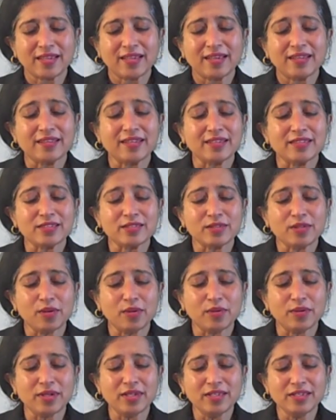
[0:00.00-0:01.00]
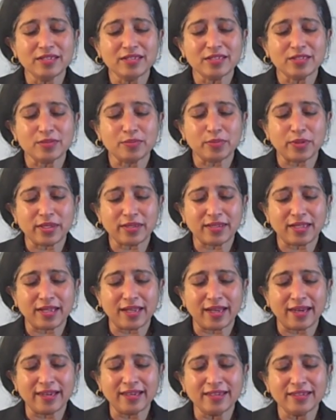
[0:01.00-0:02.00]
And then slowly spread the
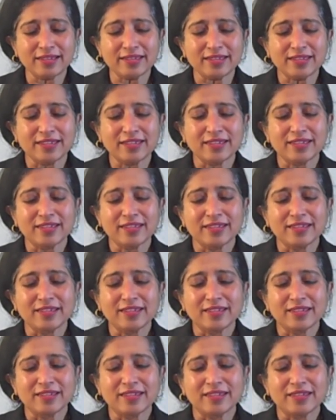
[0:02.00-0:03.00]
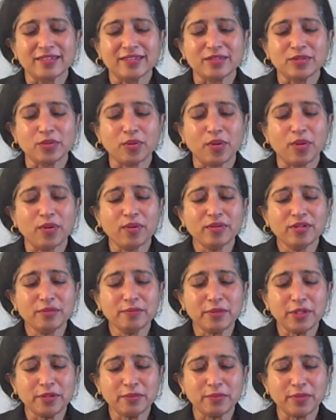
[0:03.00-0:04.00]
light to all the
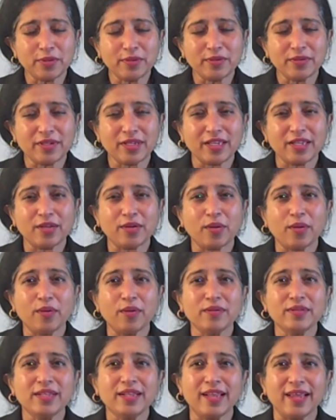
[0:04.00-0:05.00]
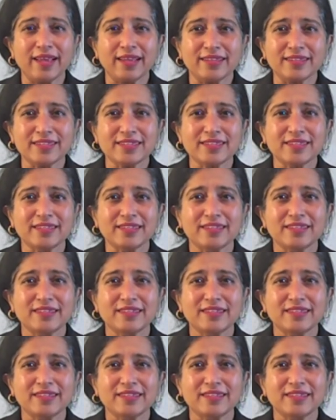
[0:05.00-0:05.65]
people in all the lands.